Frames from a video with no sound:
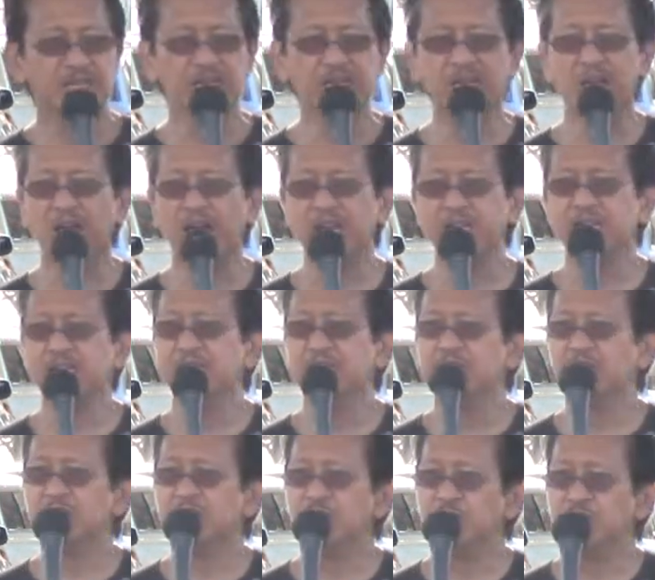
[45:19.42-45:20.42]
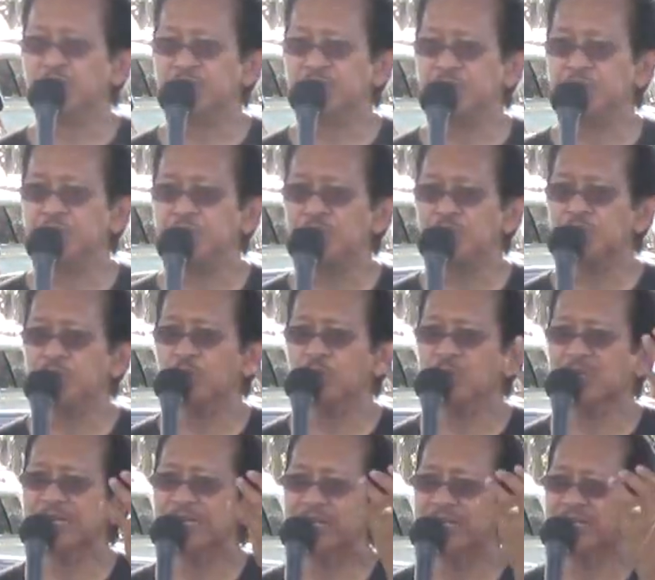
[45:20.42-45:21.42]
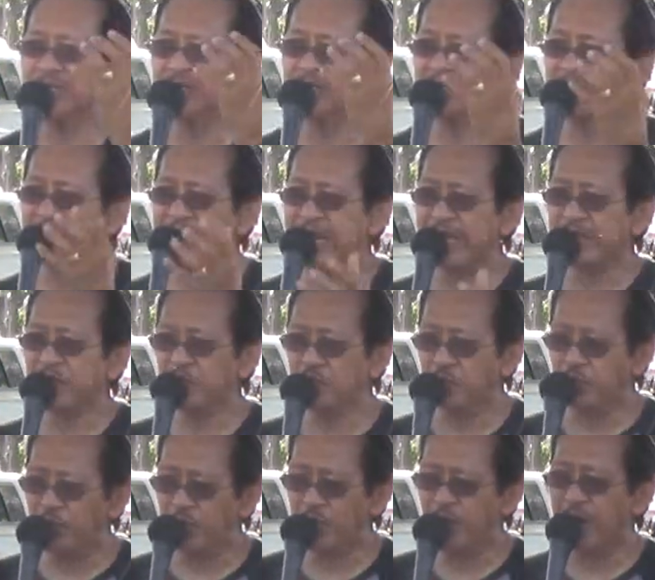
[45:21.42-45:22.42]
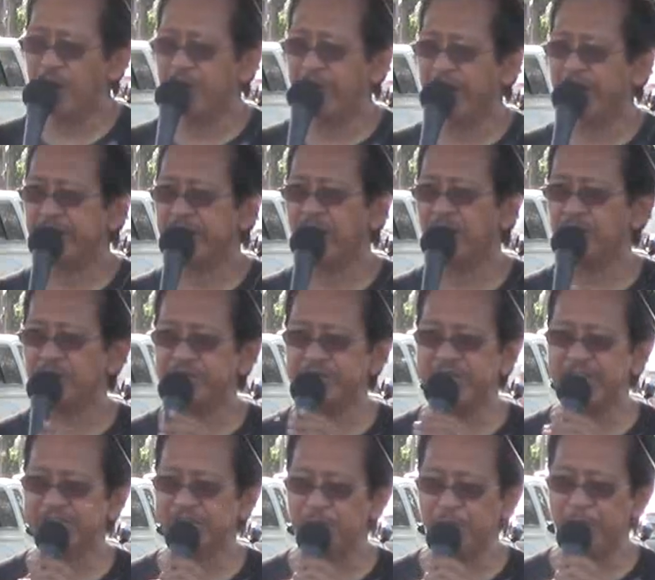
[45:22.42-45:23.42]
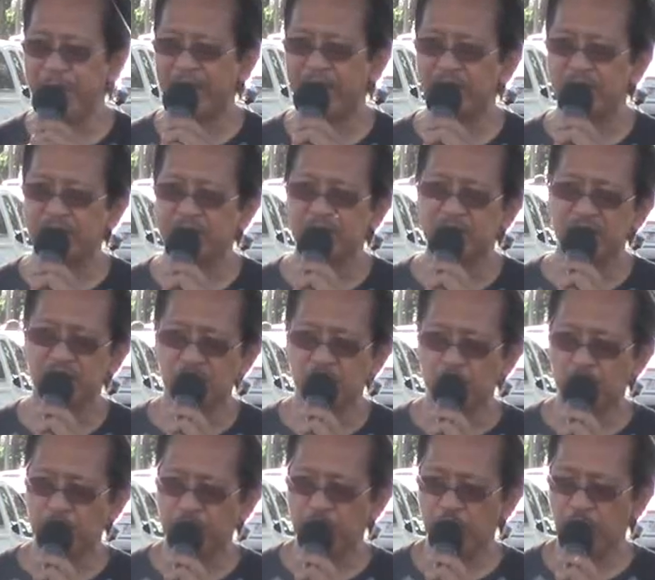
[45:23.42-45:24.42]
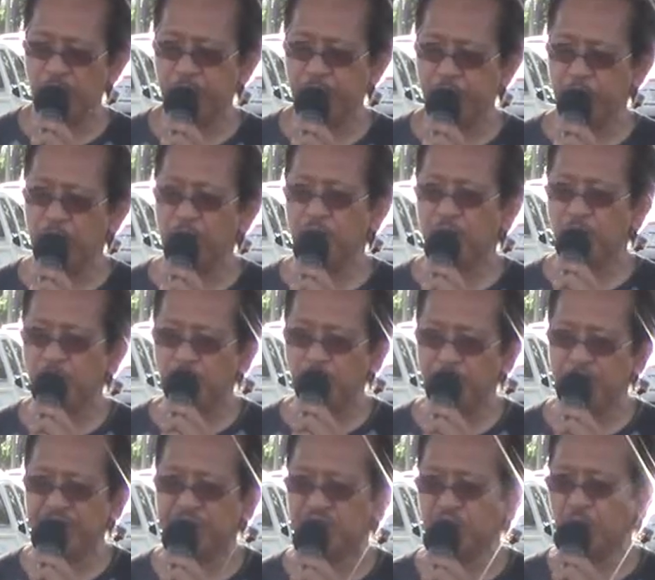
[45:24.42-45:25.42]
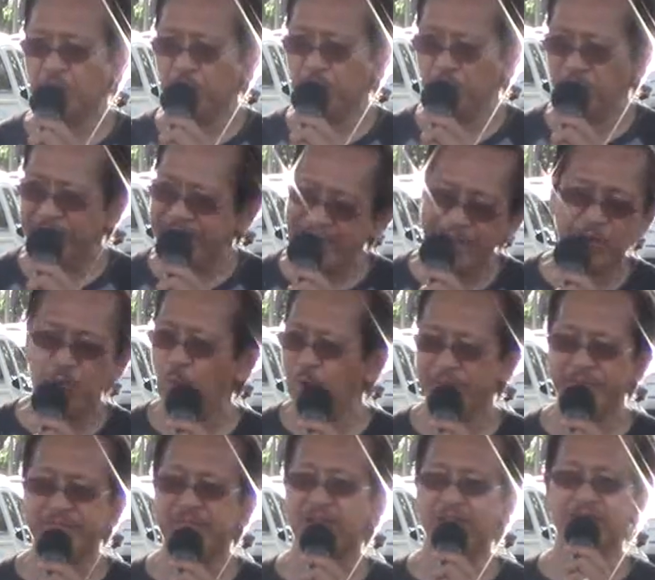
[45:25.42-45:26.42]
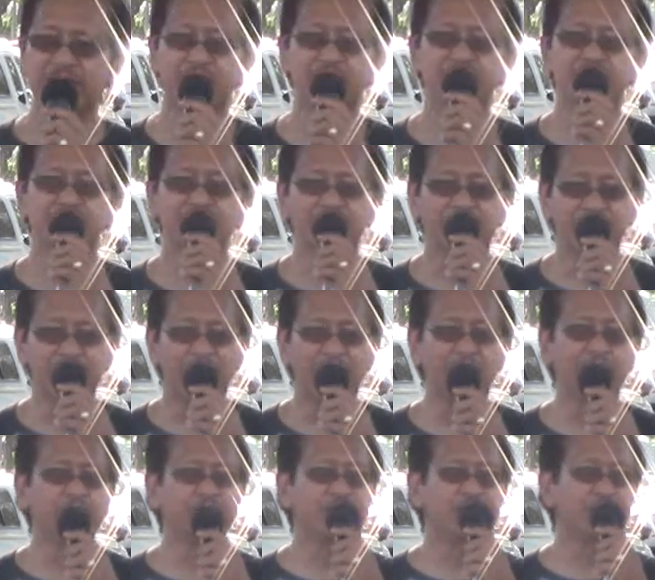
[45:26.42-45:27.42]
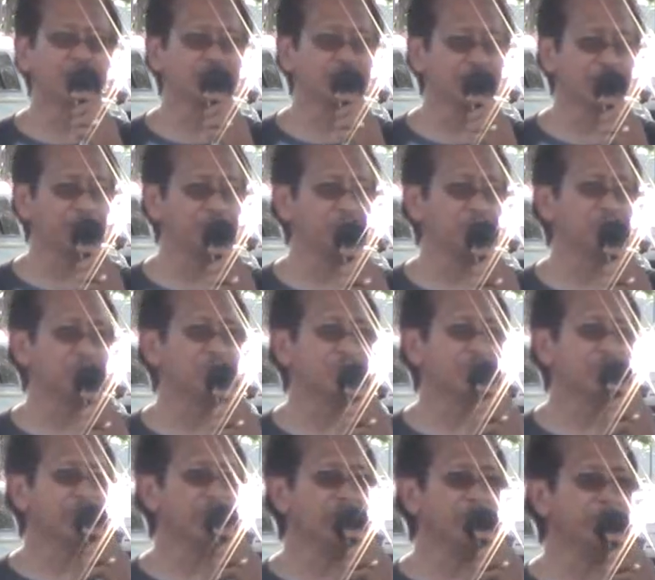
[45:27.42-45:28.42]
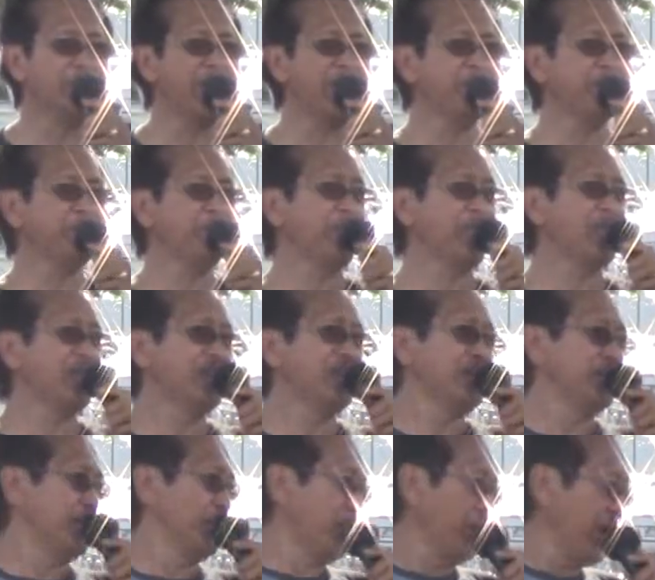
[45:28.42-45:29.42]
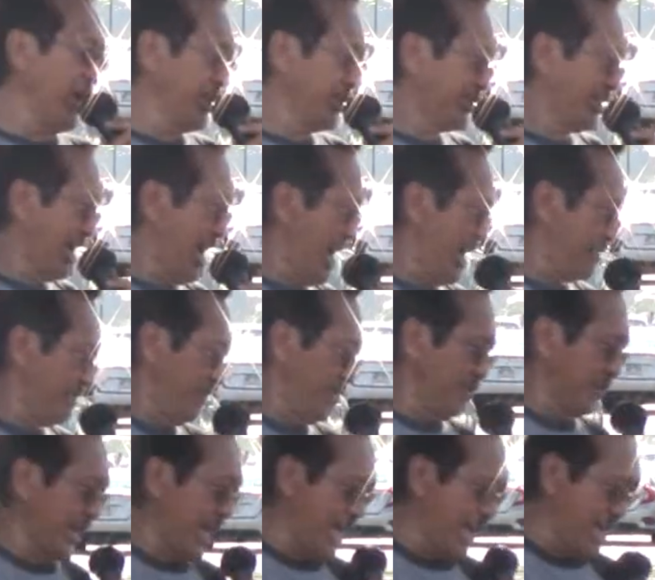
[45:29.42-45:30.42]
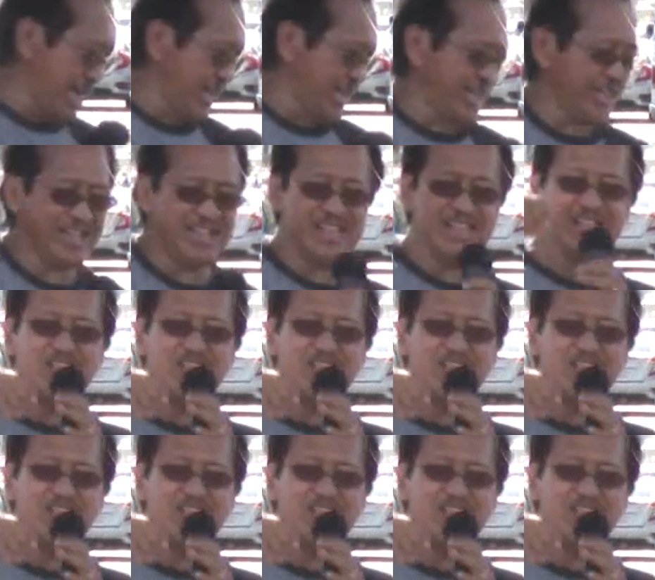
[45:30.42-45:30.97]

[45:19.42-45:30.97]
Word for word: God receives you like who you are right now. Doesn't matter whether we're poor or rich or not whatnot. God accepts you. Amen. Praise God. Okay.